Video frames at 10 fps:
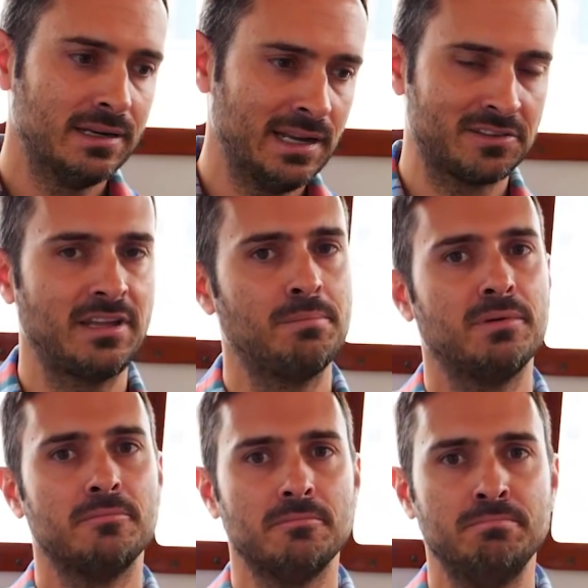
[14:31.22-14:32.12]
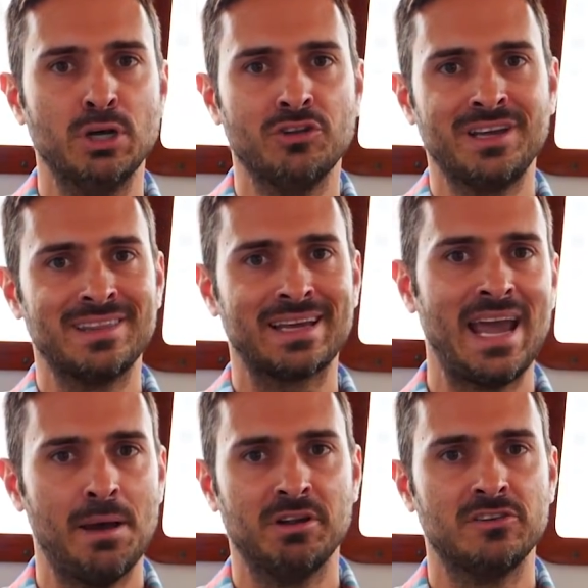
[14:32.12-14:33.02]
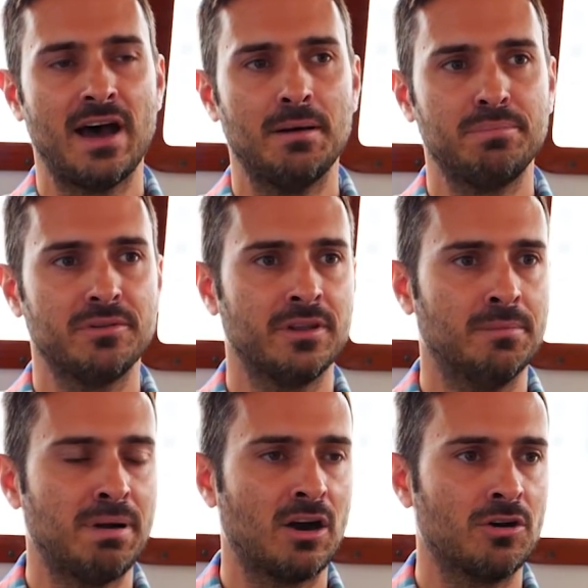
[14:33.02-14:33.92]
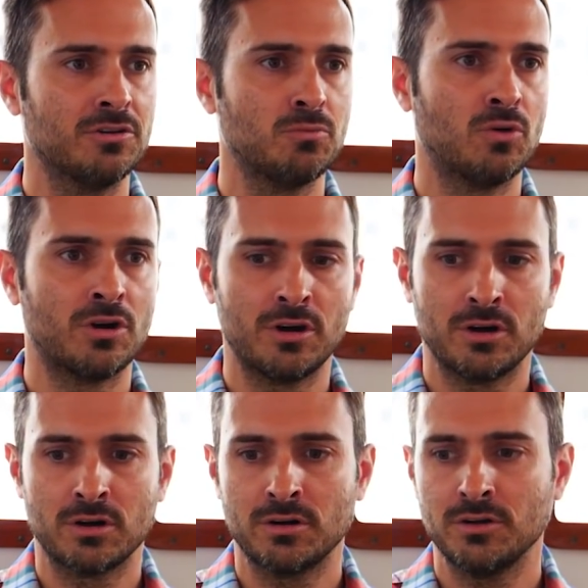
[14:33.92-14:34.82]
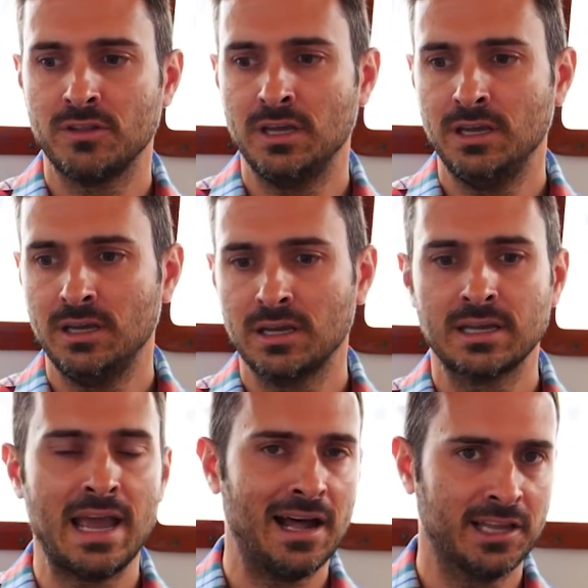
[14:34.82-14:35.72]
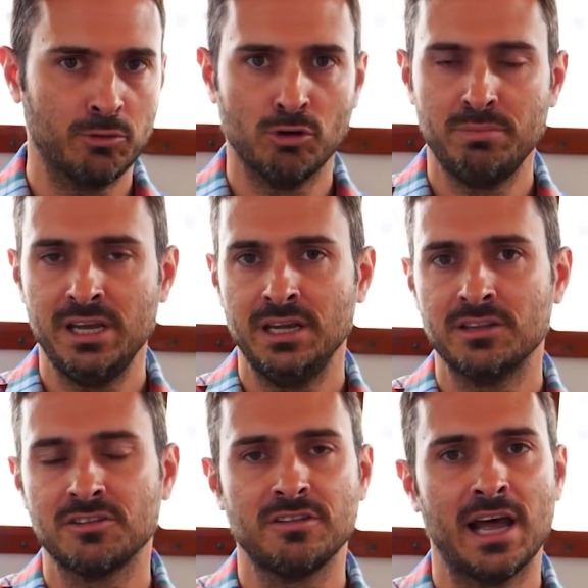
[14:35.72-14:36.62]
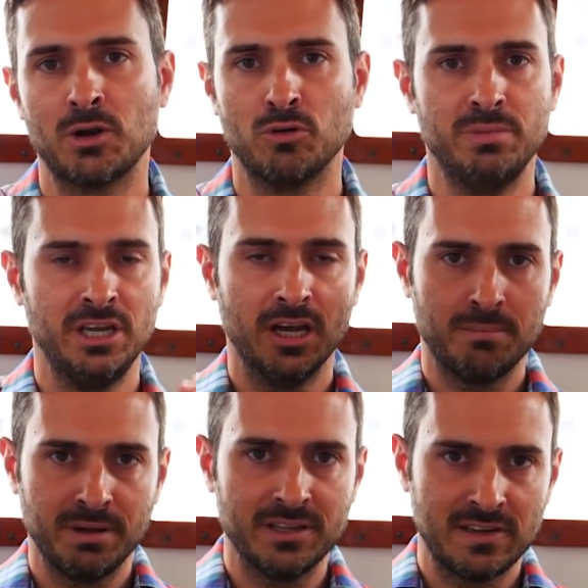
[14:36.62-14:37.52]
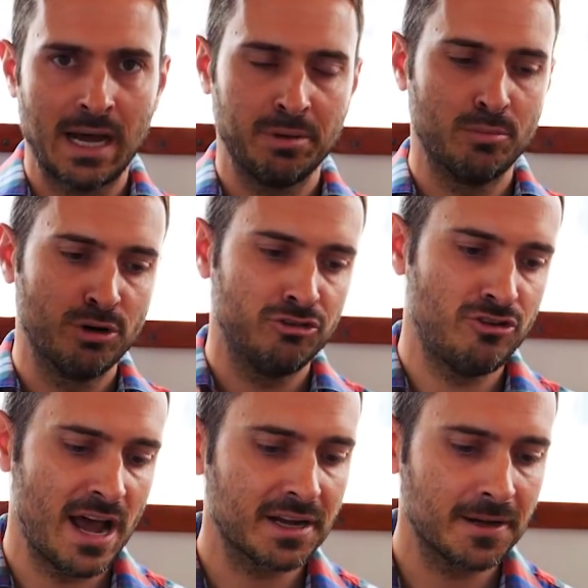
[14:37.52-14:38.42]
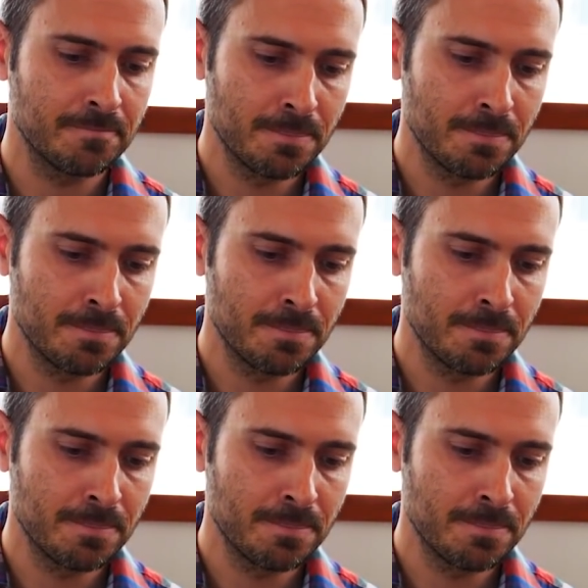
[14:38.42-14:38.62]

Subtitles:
Next step, building the cabin top, the part where the galley will be and the salon will be up on the top of the bridge deck.